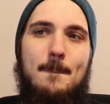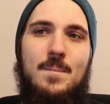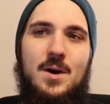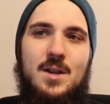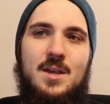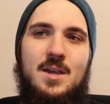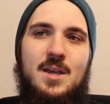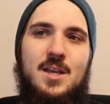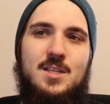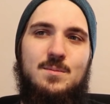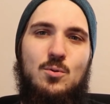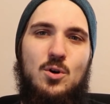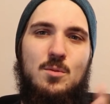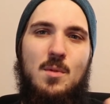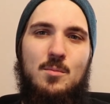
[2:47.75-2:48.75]
But it's
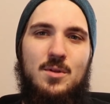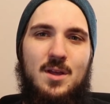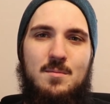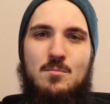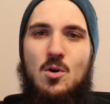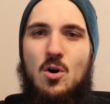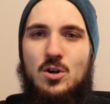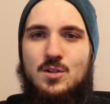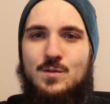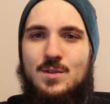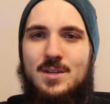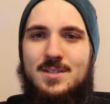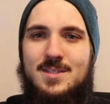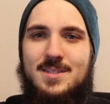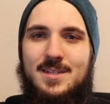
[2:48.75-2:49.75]
important to remember that in March of
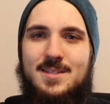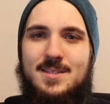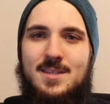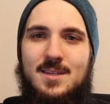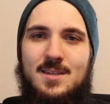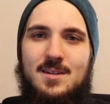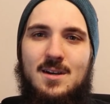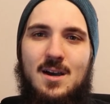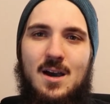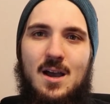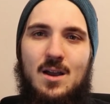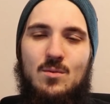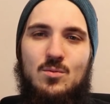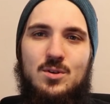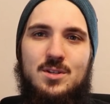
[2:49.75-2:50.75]
two thousand sixteen,
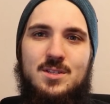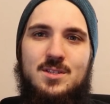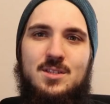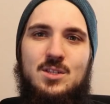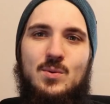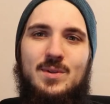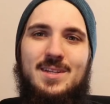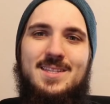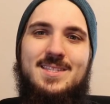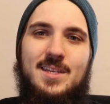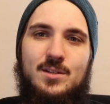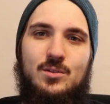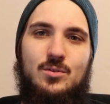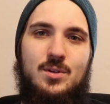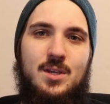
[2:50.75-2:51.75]
I was doing a
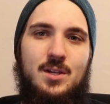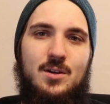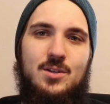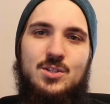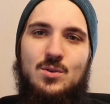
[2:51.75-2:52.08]
cyclical keto.